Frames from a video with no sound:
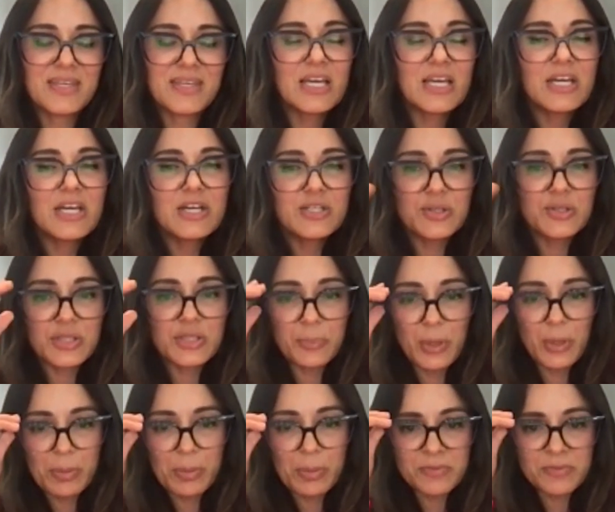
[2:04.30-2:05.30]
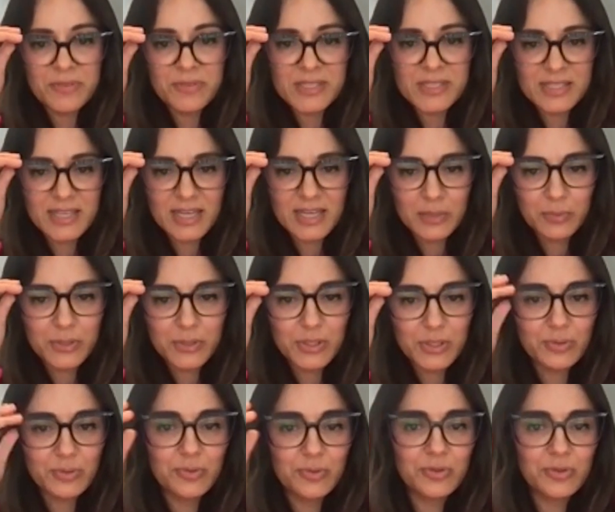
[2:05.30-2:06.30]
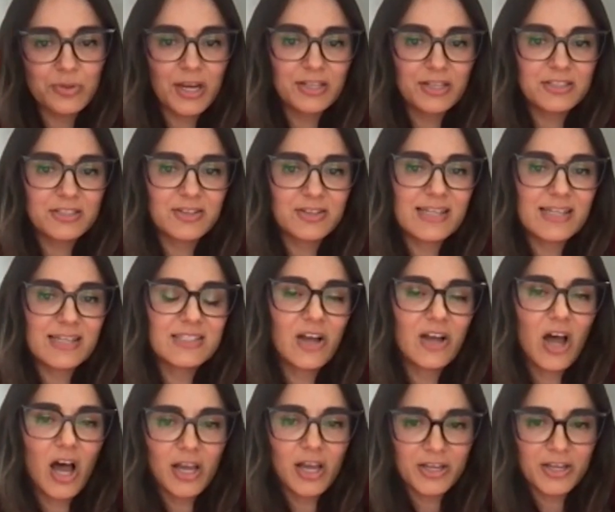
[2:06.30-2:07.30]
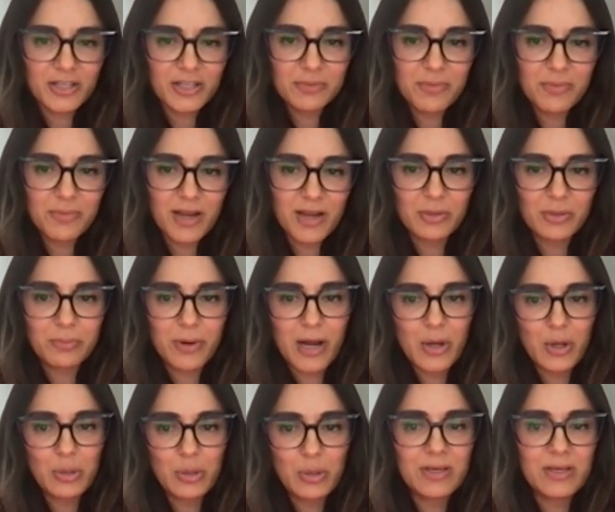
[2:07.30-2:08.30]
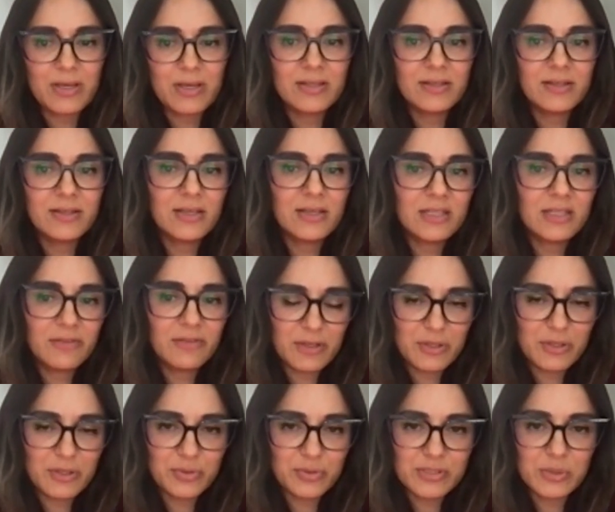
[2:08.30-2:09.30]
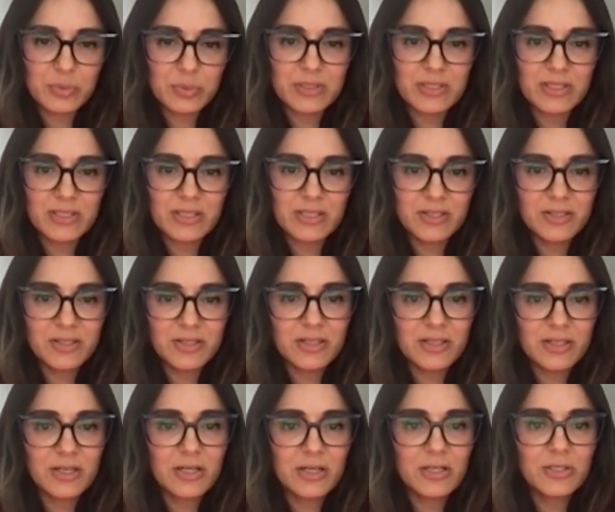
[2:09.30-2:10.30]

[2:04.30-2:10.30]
So the purpose of this study was to characterize the ocular microbiome in the individuals with either